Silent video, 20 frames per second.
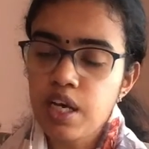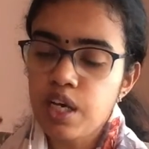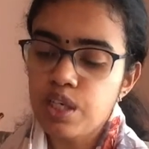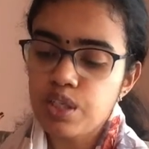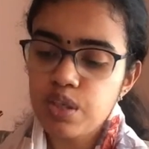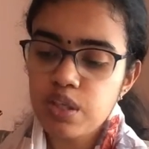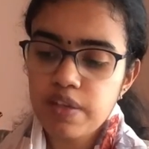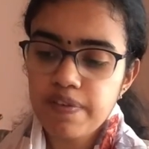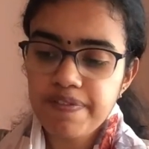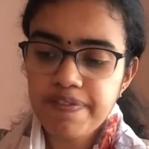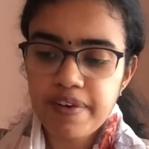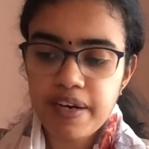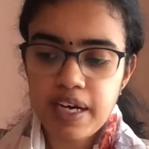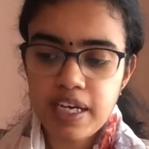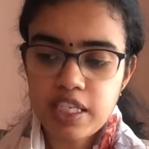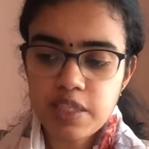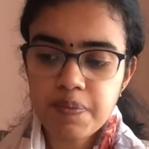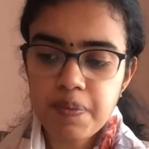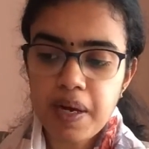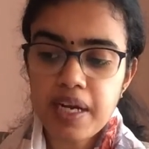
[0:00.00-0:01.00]
So the
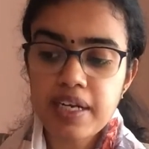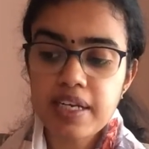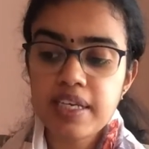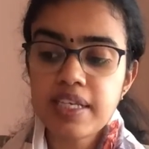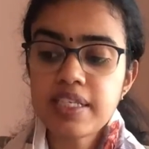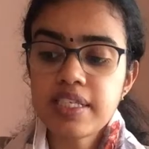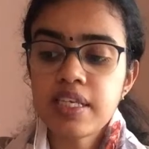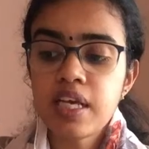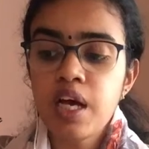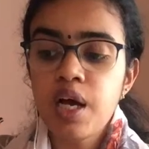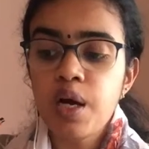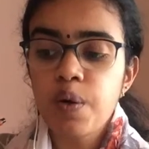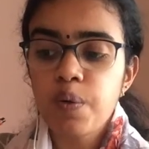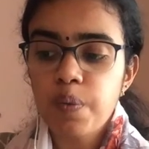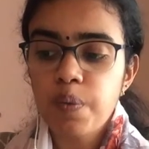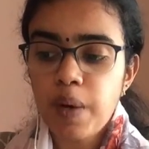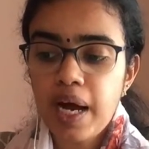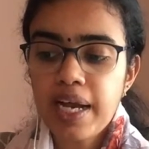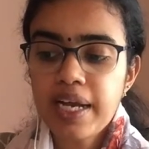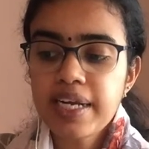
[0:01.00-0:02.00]
first part is,
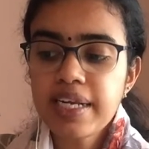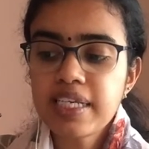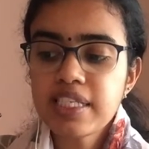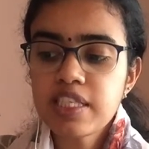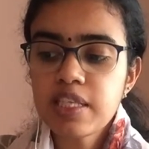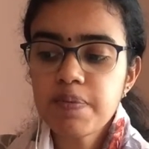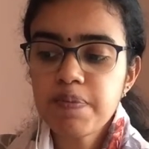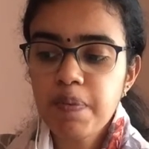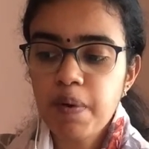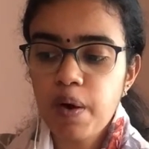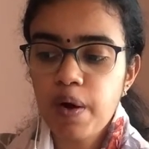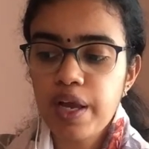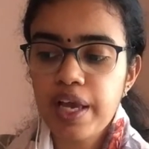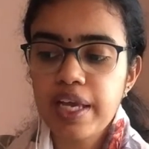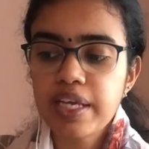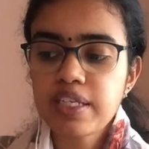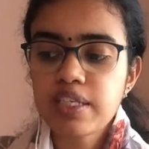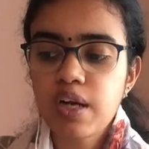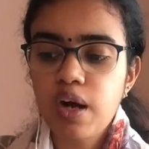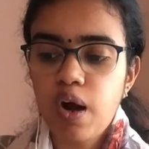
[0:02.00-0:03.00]
why does the
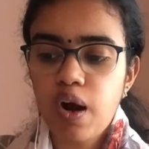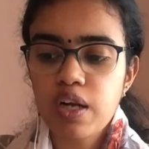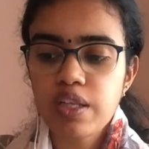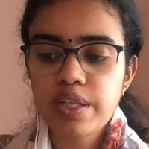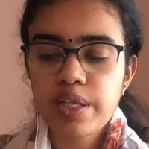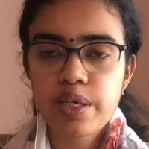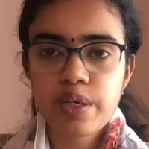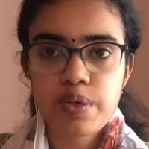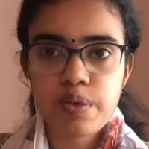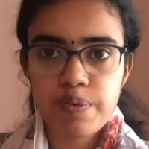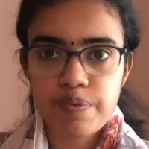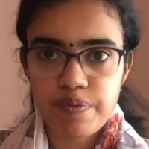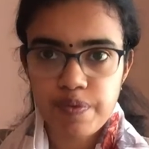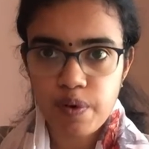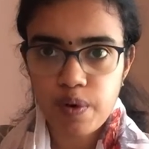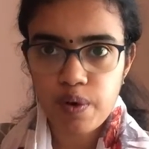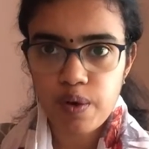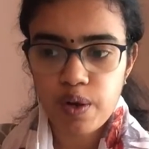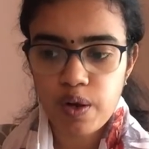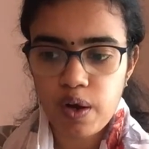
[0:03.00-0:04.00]
poet call the group
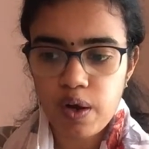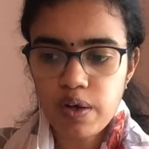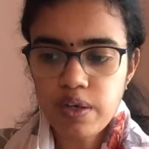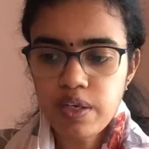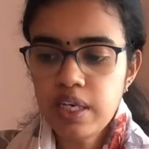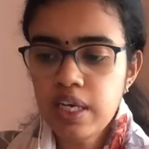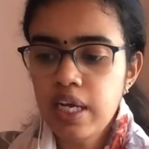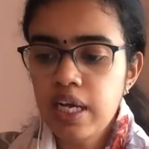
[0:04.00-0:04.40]
forlorn?